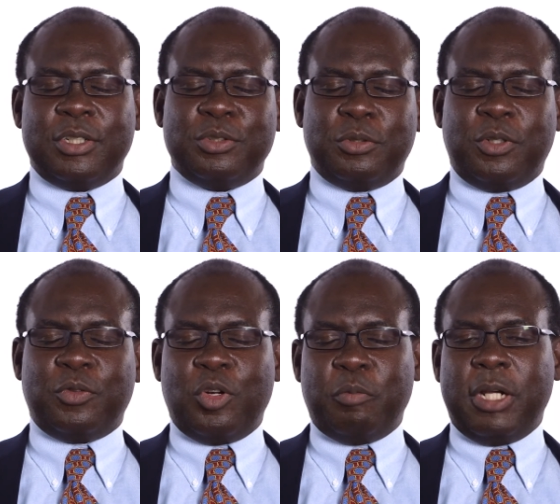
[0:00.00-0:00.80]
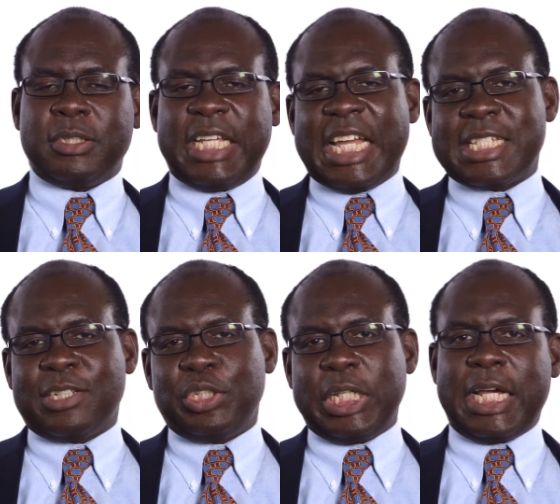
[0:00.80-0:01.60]
your rover on Mars? The answer
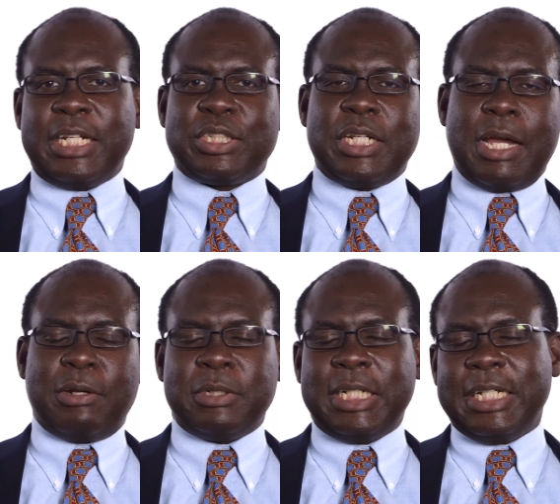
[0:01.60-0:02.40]
to that is no.